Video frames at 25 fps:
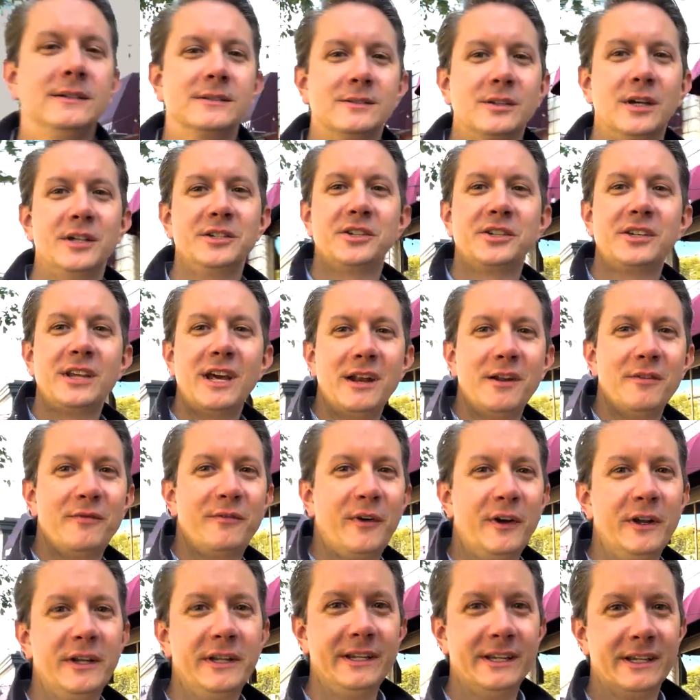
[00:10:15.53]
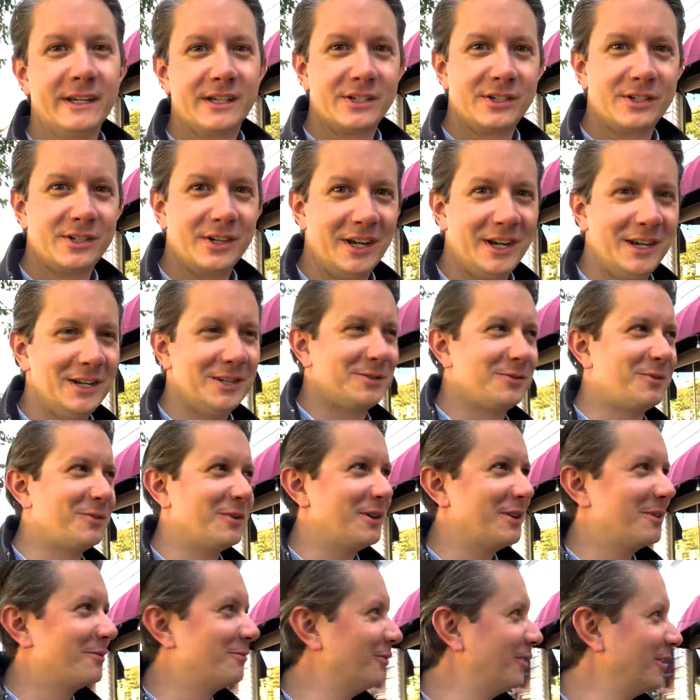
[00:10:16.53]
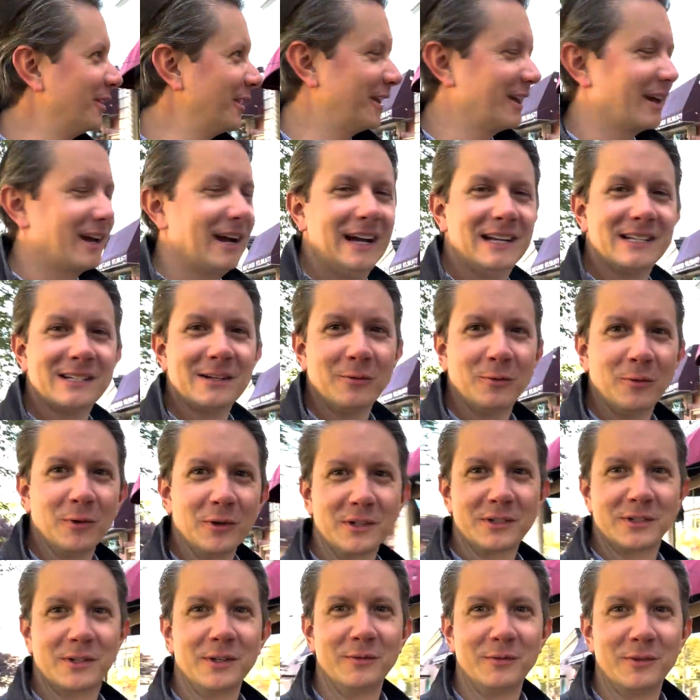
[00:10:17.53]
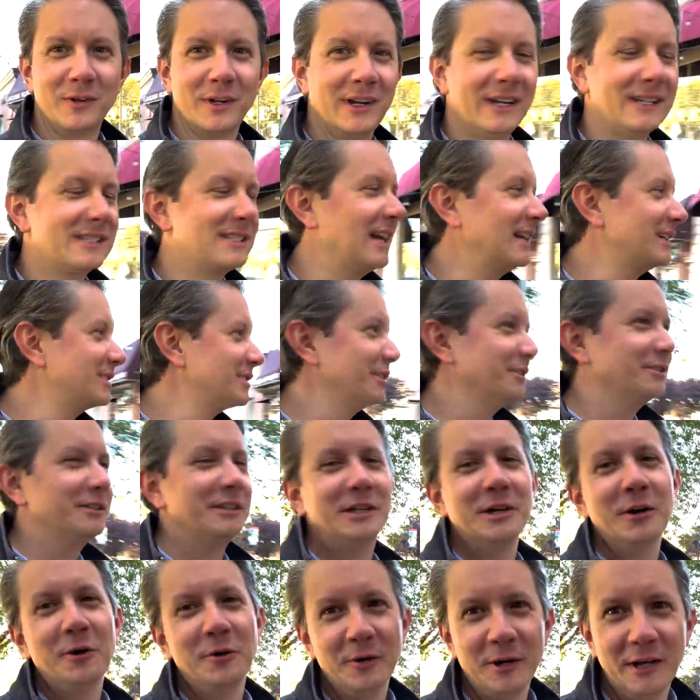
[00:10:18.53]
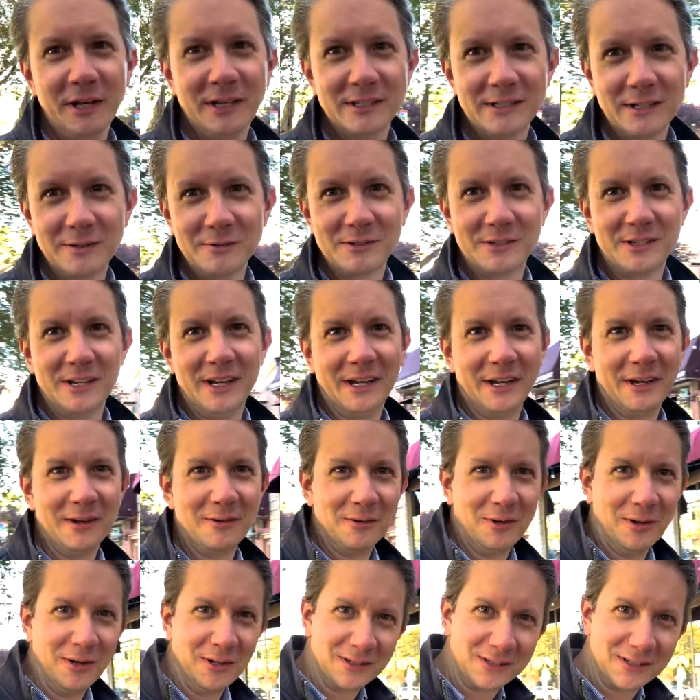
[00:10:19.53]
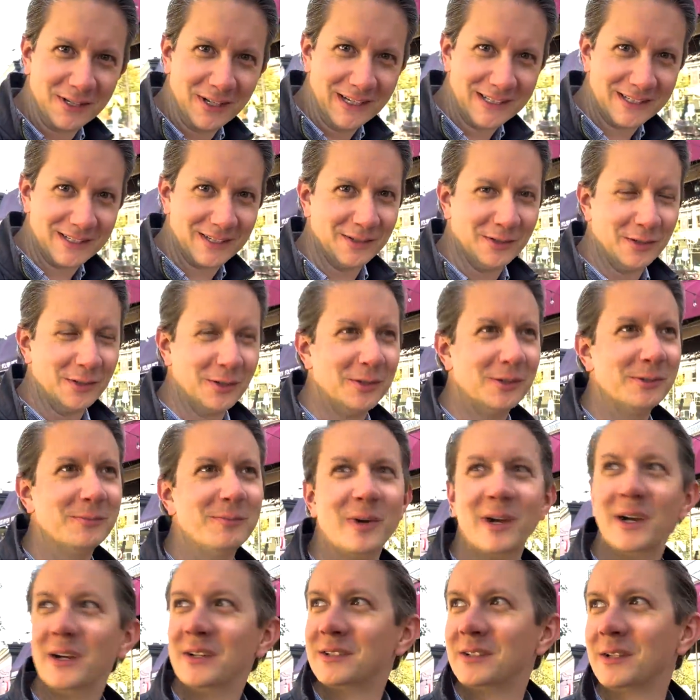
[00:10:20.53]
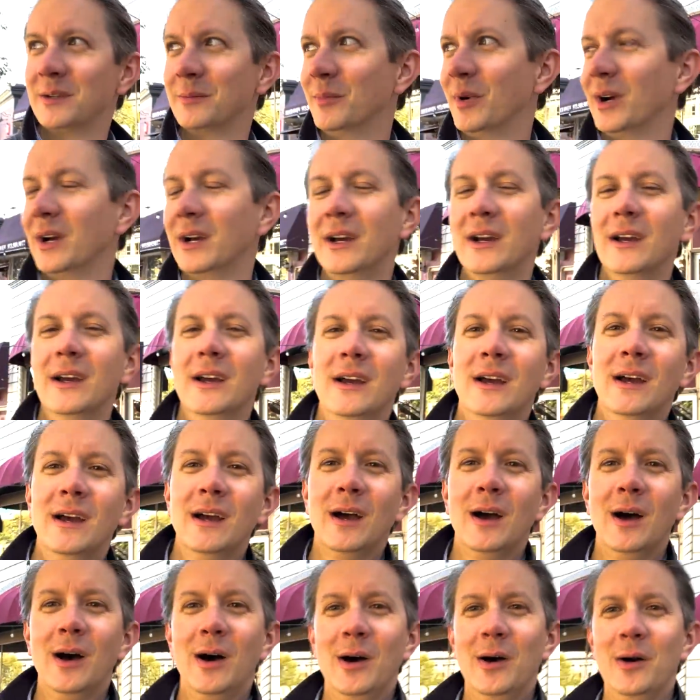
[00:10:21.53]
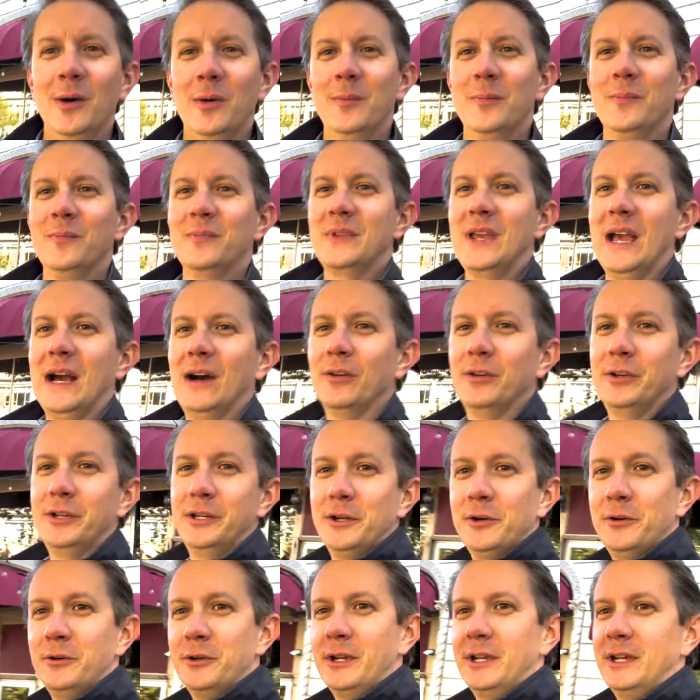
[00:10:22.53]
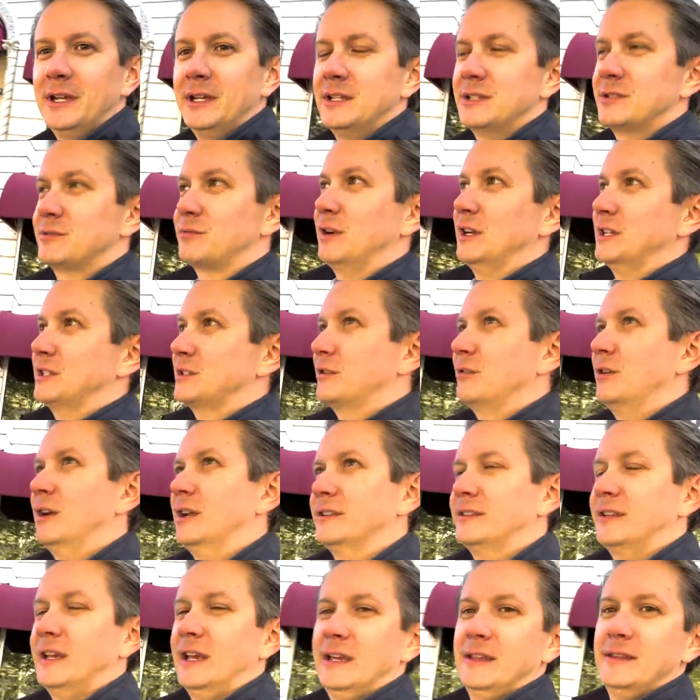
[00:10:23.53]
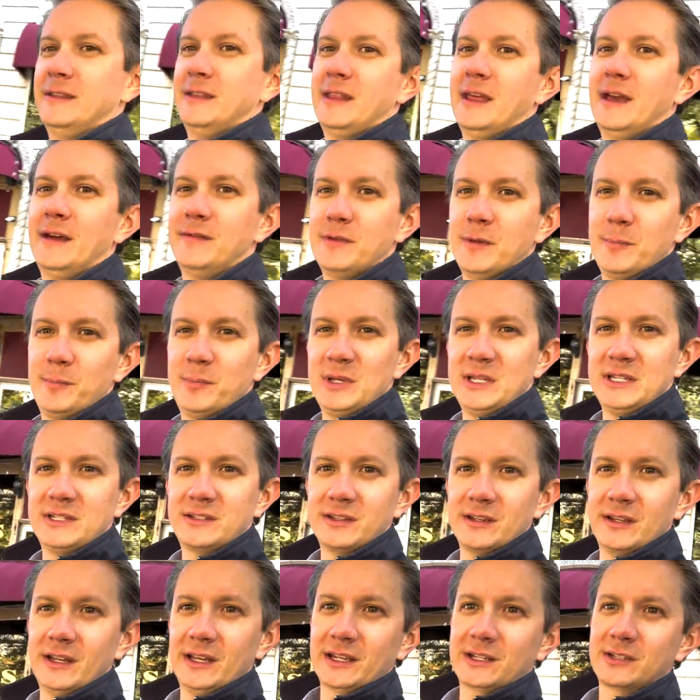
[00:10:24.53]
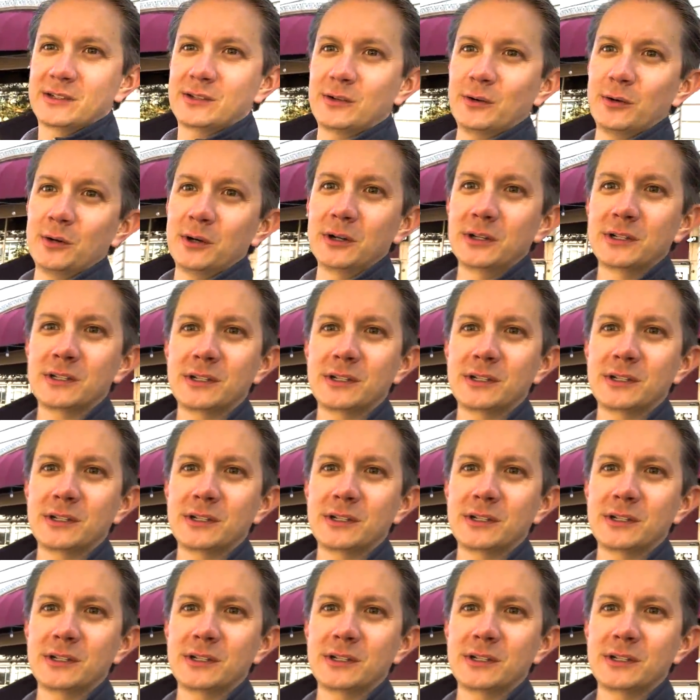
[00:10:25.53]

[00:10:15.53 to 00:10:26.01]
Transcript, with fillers: So I just had a funny exchange with one of the guys that works over here. It's actually Leone's. I was saying it wrong, so that's a little embarrassing. But yeah, Leone's Restaurante, and then they have the pizza next door.